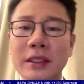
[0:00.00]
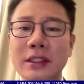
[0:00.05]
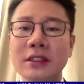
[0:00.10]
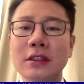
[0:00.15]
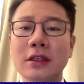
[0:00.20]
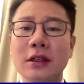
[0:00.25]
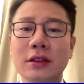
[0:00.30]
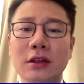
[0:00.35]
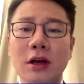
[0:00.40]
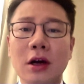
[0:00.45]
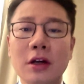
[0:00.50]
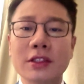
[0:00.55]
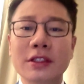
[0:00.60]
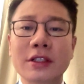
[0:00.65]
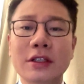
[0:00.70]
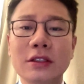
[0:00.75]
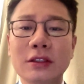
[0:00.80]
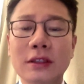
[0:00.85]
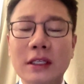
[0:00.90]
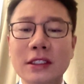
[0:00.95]
written an
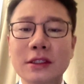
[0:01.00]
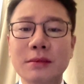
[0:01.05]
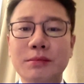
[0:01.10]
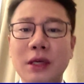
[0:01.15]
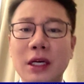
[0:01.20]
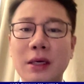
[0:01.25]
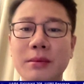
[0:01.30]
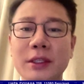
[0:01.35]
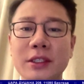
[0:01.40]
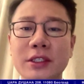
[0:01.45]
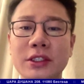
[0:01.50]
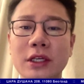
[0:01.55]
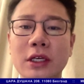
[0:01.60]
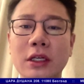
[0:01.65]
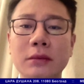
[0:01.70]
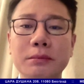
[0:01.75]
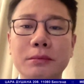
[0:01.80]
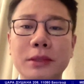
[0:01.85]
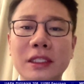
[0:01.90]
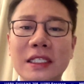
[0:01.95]
article and published
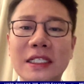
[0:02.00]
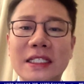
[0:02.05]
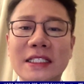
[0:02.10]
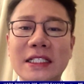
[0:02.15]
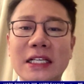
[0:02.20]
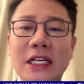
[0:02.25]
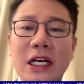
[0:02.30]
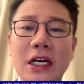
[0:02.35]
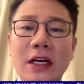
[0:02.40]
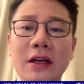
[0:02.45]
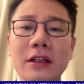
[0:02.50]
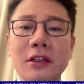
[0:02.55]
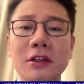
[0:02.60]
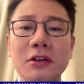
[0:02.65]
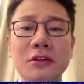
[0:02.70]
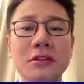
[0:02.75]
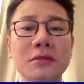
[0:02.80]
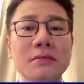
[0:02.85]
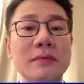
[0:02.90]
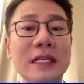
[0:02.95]
on Politica,
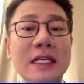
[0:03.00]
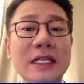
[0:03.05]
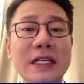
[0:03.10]
local